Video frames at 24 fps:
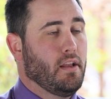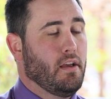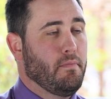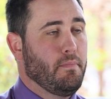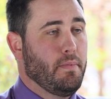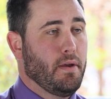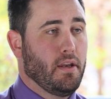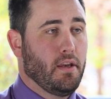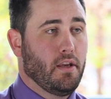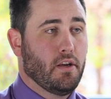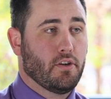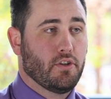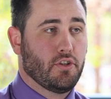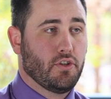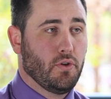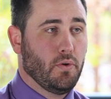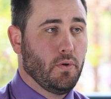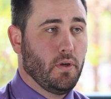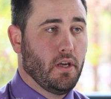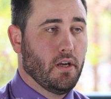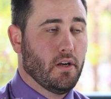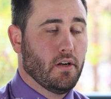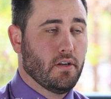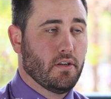I've been here two
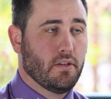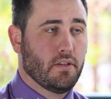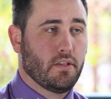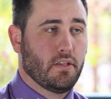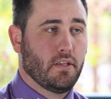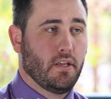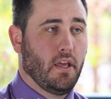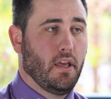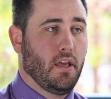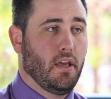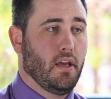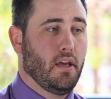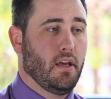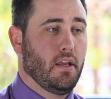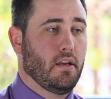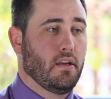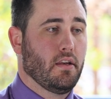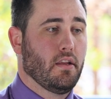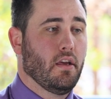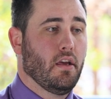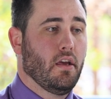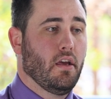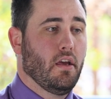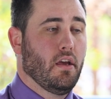years
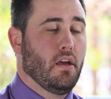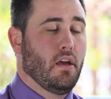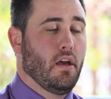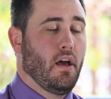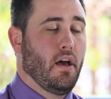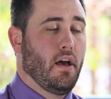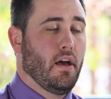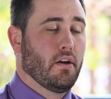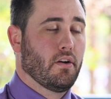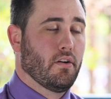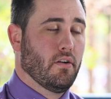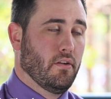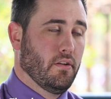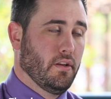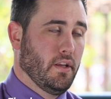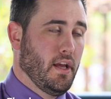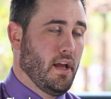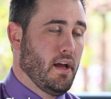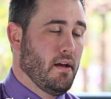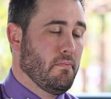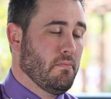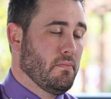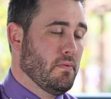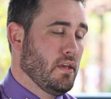and uh, currently
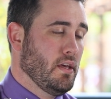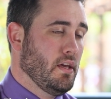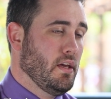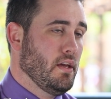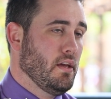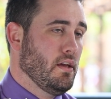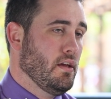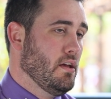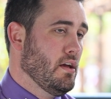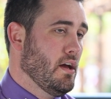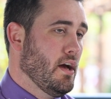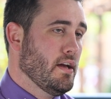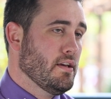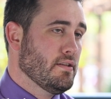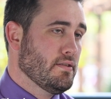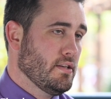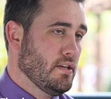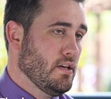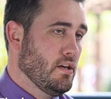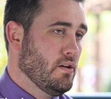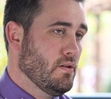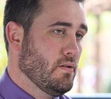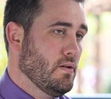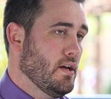I'm the
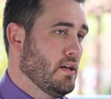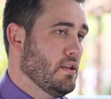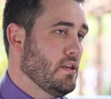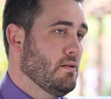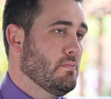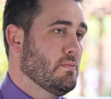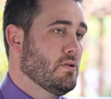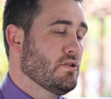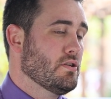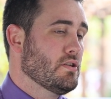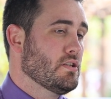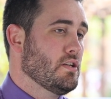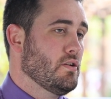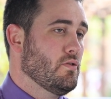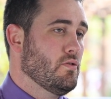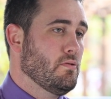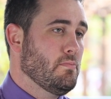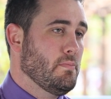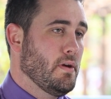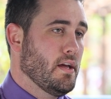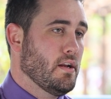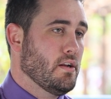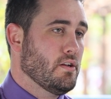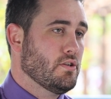ICU and the emergency
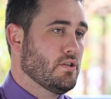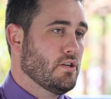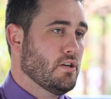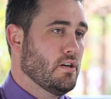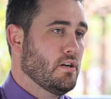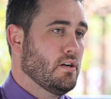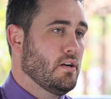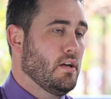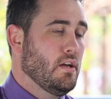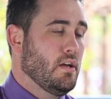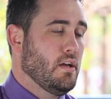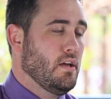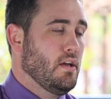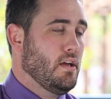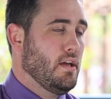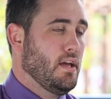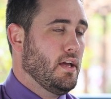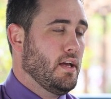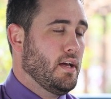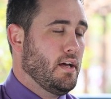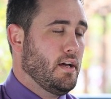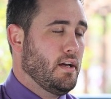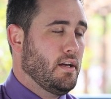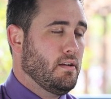room manager.
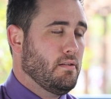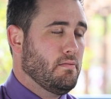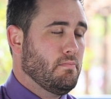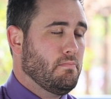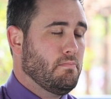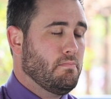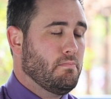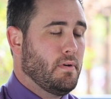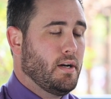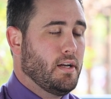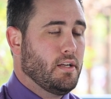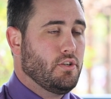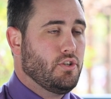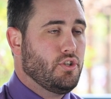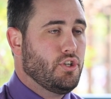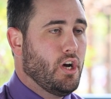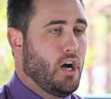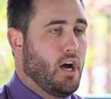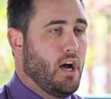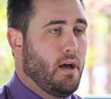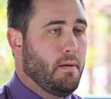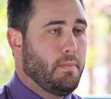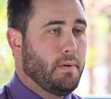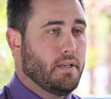And my
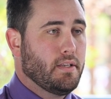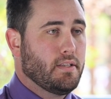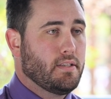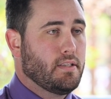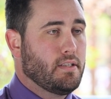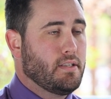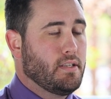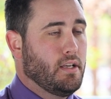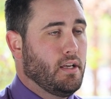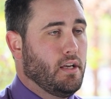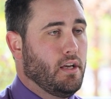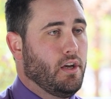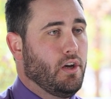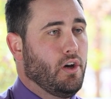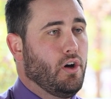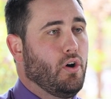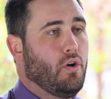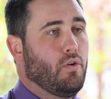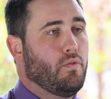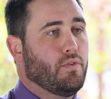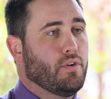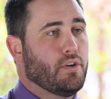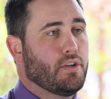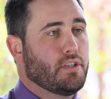job is to
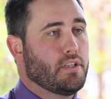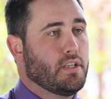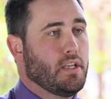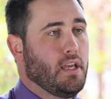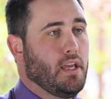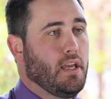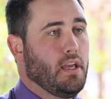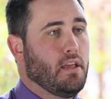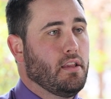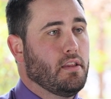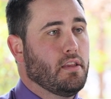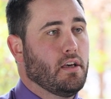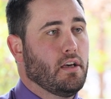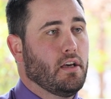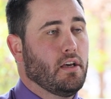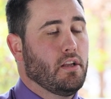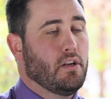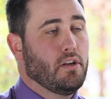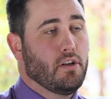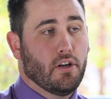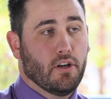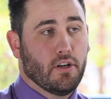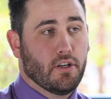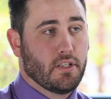oversee the
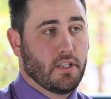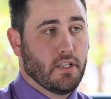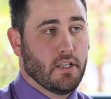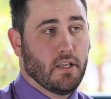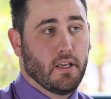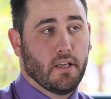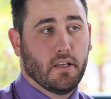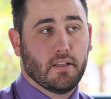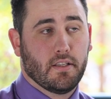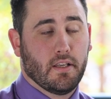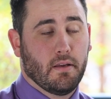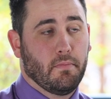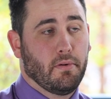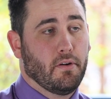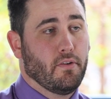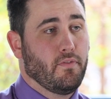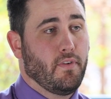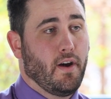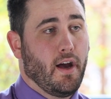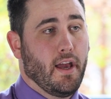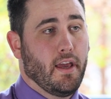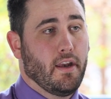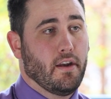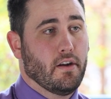nurses and
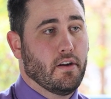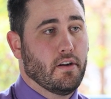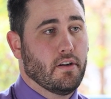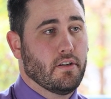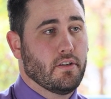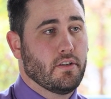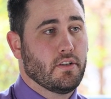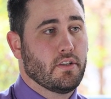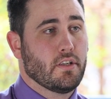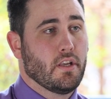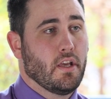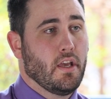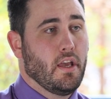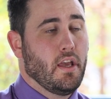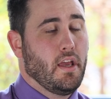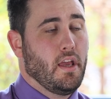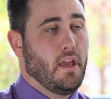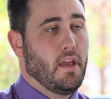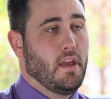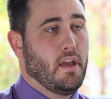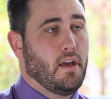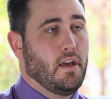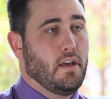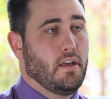providers
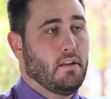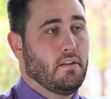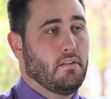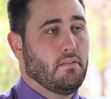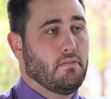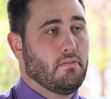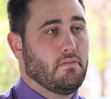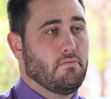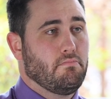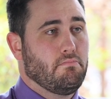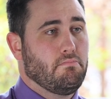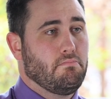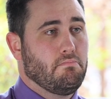and